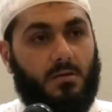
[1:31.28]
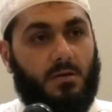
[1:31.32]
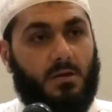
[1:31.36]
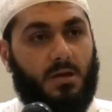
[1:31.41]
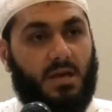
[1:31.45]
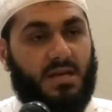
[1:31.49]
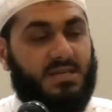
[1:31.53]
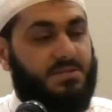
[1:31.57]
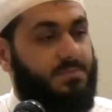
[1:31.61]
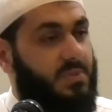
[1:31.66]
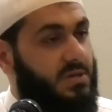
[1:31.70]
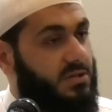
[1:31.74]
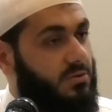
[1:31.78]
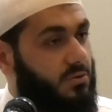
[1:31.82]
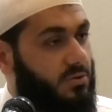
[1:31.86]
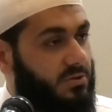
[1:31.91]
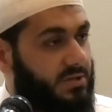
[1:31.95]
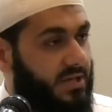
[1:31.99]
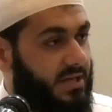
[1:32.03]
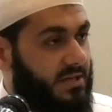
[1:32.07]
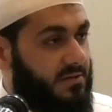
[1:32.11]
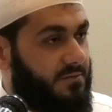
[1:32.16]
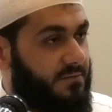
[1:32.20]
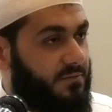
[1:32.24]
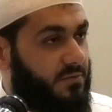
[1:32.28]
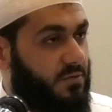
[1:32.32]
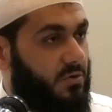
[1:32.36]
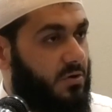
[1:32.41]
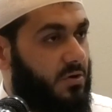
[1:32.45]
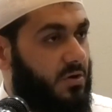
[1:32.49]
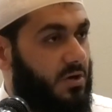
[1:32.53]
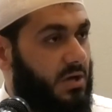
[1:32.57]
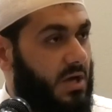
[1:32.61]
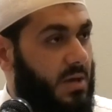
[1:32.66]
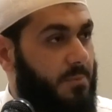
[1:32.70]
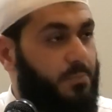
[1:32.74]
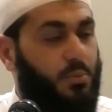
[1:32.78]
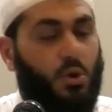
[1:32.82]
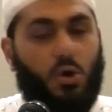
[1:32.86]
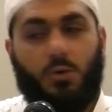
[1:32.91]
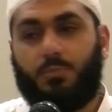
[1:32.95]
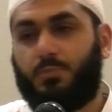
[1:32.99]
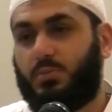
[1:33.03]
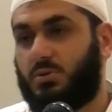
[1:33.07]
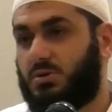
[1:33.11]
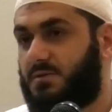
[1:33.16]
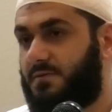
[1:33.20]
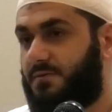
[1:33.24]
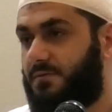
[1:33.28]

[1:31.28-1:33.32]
has been ordained for a purpose,